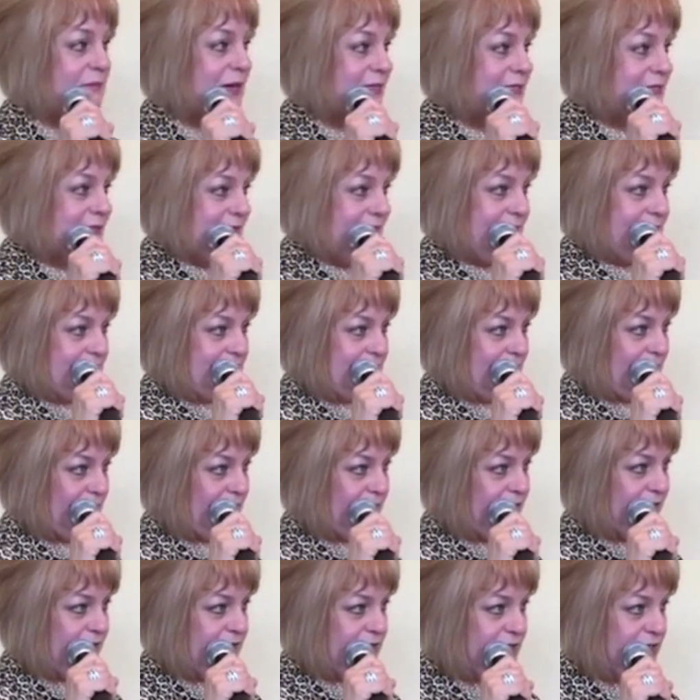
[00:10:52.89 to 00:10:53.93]
and my dad's
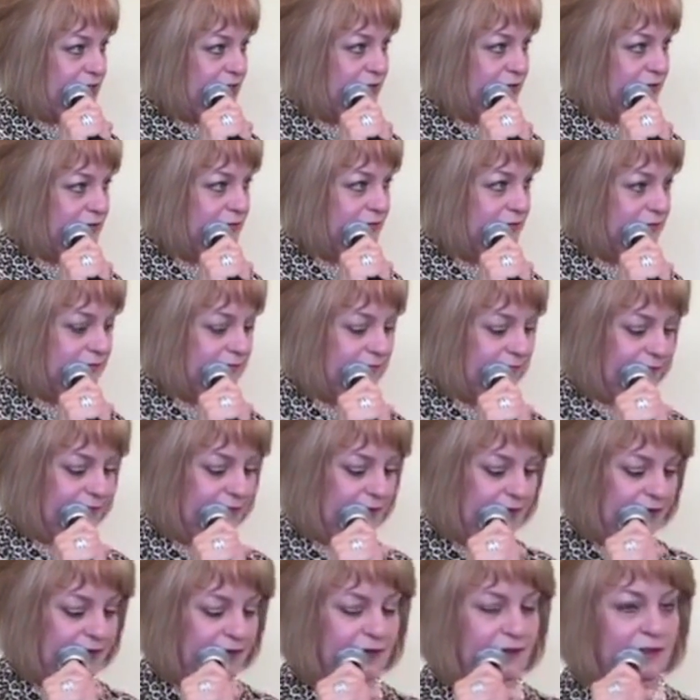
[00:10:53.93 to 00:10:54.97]
health issue,
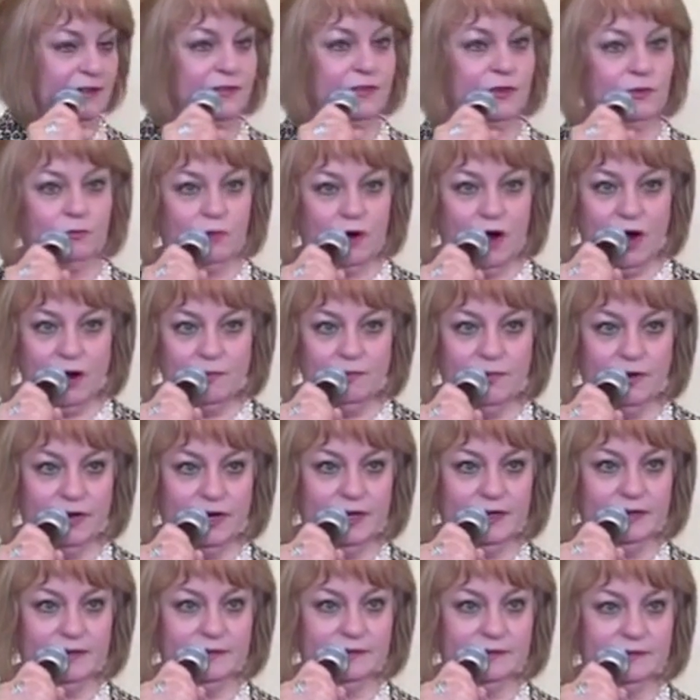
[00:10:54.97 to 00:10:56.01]
the
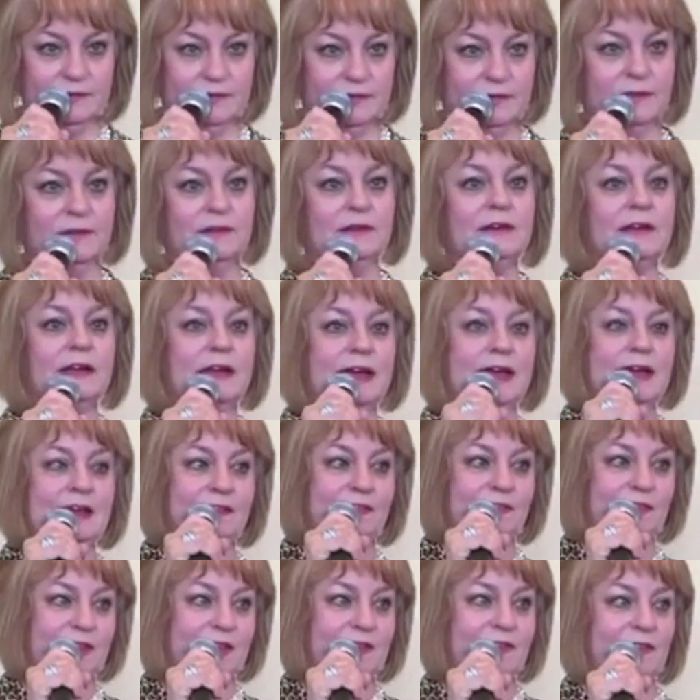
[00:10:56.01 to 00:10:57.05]
robbery,
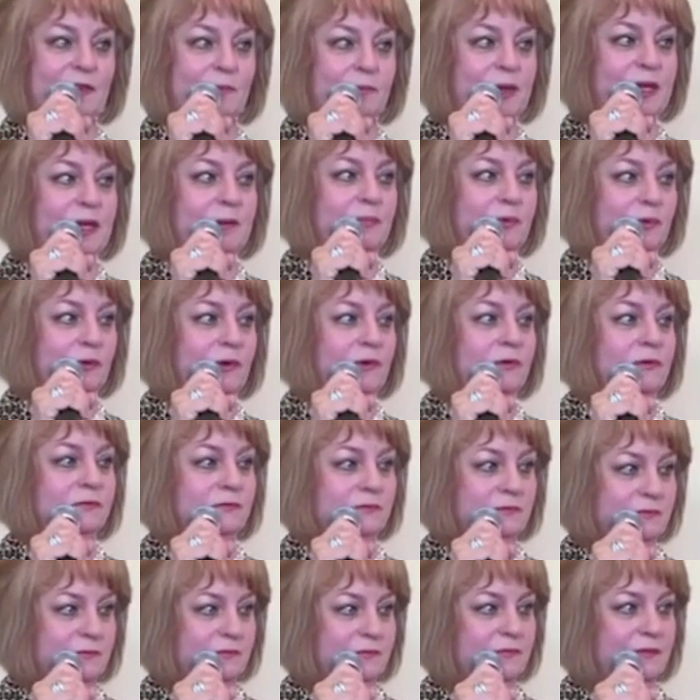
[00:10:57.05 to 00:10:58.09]
and then the
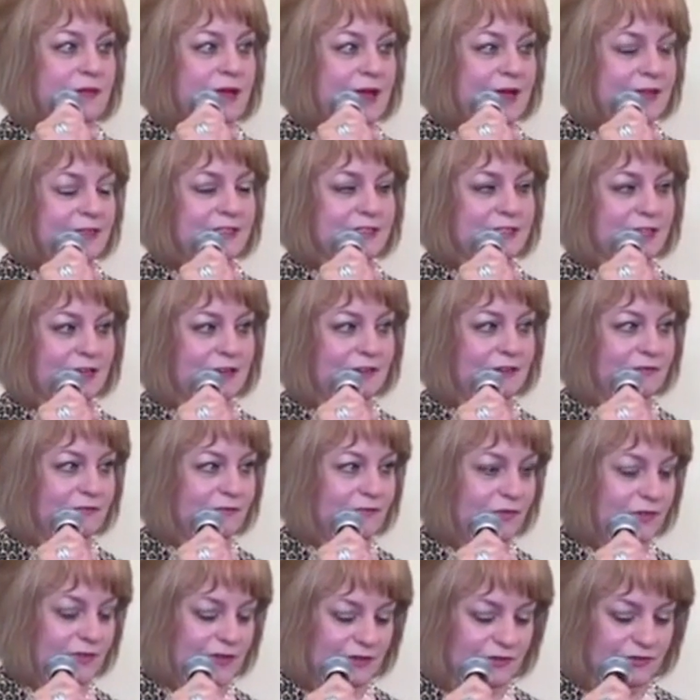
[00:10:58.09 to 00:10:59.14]
people asking
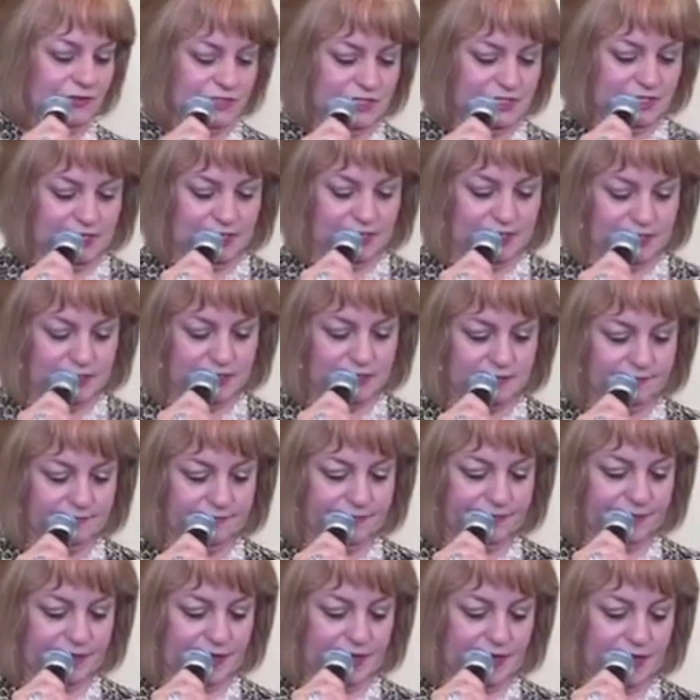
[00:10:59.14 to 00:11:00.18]
for those deeds.
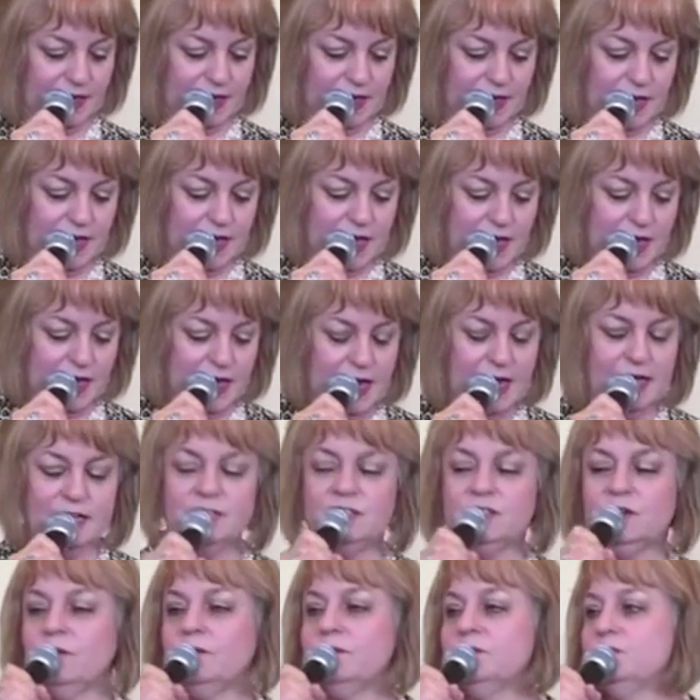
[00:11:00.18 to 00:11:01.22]
And
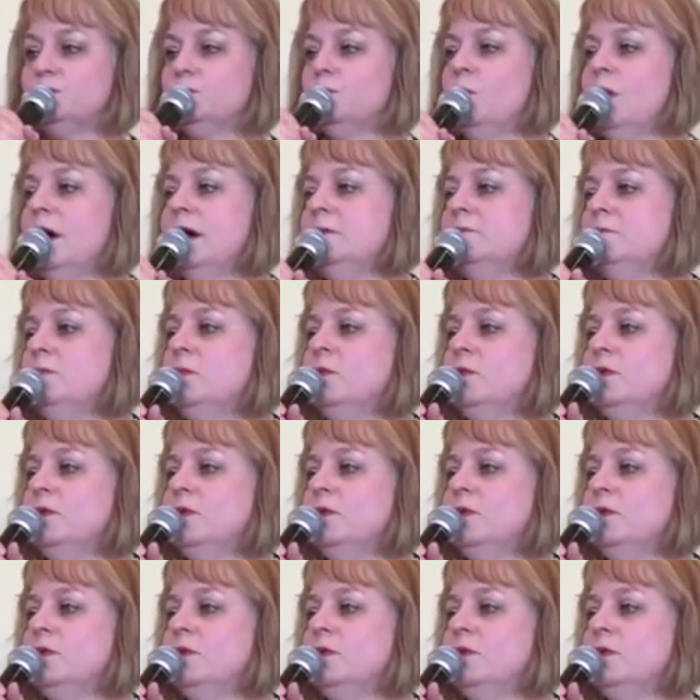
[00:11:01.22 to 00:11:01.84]
so it was one